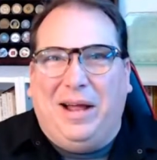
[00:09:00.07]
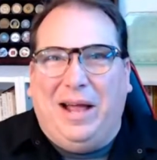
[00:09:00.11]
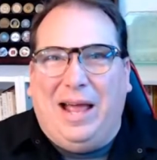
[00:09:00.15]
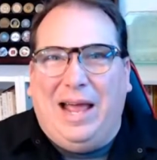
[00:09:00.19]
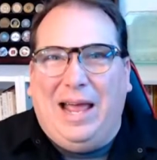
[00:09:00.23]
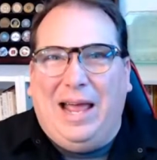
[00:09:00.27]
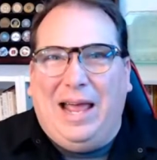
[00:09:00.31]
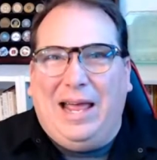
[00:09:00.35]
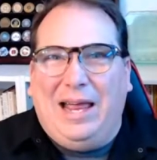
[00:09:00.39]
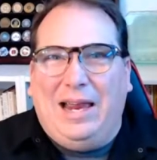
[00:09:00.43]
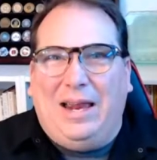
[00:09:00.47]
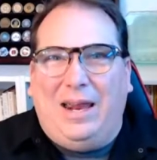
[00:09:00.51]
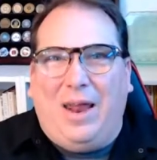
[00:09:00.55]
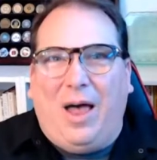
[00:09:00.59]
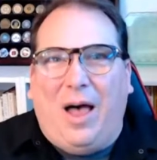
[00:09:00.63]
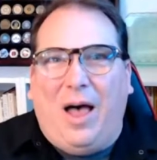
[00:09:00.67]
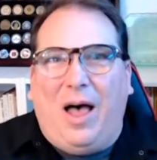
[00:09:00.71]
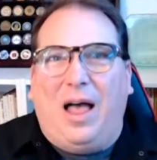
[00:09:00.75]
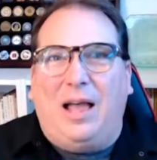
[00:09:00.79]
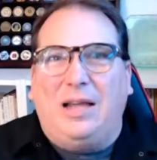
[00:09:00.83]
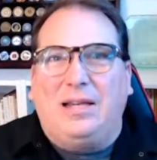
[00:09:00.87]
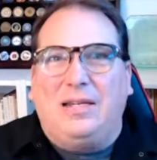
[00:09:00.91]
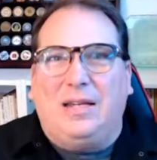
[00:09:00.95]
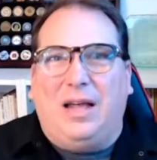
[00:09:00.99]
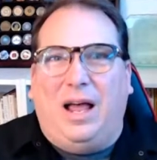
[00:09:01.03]
a
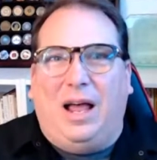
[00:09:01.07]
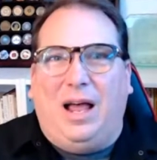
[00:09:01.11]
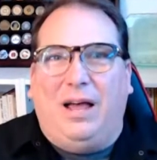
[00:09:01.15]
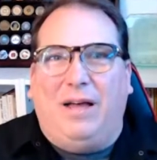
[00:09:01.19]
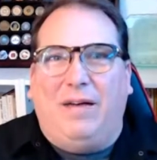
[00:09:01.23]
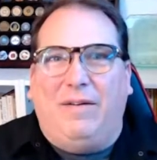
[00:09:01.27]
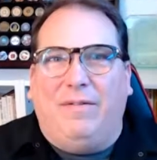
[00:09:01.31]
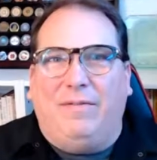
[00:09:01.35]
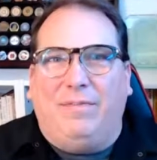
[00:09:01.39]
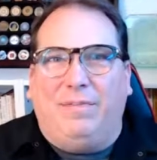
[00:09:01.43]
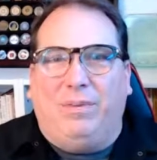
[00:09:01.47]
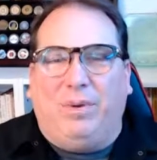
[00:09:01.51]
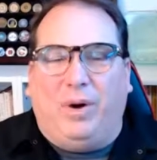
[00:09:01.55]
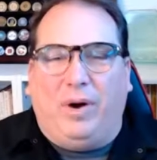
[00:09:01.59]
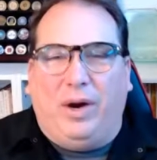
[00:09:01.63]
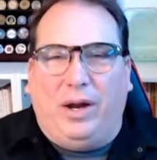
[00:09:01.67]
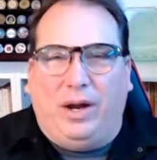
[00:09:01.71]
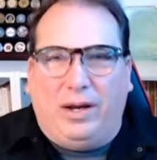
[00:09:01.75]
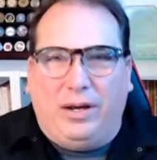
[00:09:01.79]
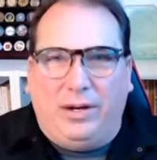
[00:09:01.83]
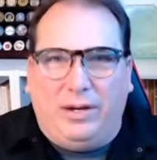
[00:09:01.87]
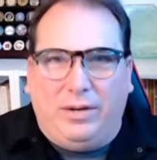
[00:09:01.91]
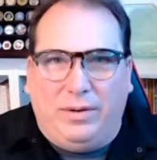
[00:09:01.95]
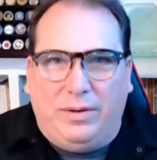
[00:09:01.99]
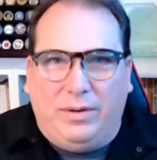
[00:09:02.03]
loss of
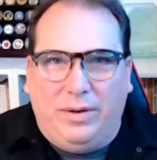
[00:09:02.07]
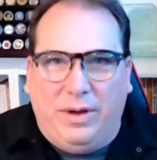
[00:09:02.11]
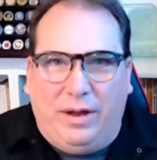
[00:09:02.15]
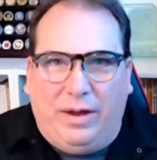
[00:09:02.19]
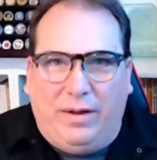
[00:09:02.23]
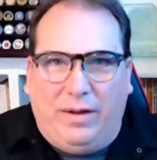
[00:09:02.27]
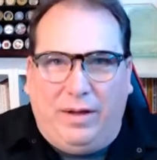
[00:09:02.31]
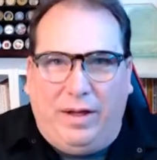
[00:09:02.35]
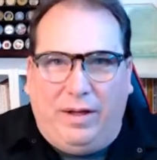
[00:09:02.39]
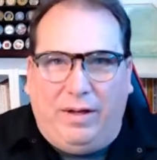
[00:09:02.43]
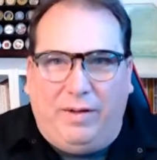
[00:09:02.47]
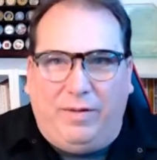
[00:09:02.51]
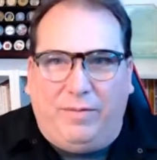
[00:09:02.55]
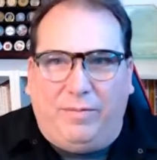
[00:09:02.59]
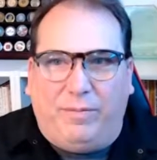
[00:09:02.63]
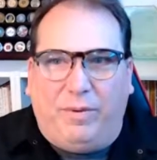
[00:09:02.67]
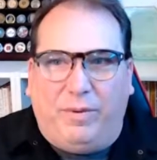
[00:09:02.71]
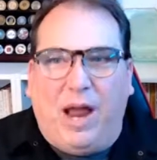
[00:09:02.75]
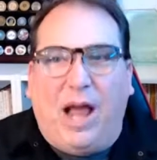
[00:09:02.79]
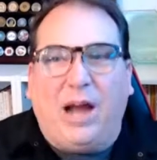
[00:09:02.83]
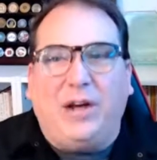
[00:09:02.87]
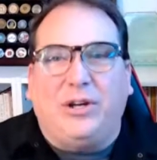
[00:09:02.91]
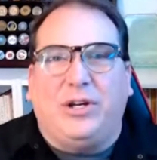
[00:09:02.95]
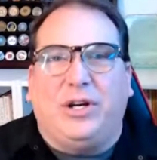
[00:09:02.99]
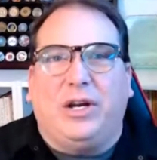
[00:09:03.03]

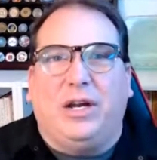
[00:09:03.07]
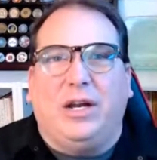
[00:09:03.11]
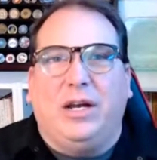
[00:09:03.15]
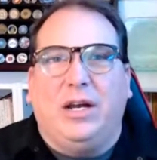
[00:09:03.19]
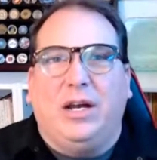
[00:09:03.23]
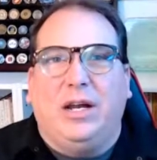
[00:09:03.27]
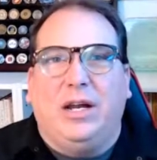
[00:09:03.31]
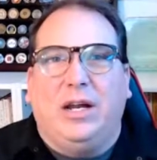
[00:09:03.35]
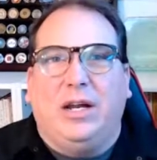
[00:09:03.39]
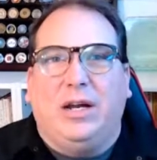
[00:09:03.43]
production.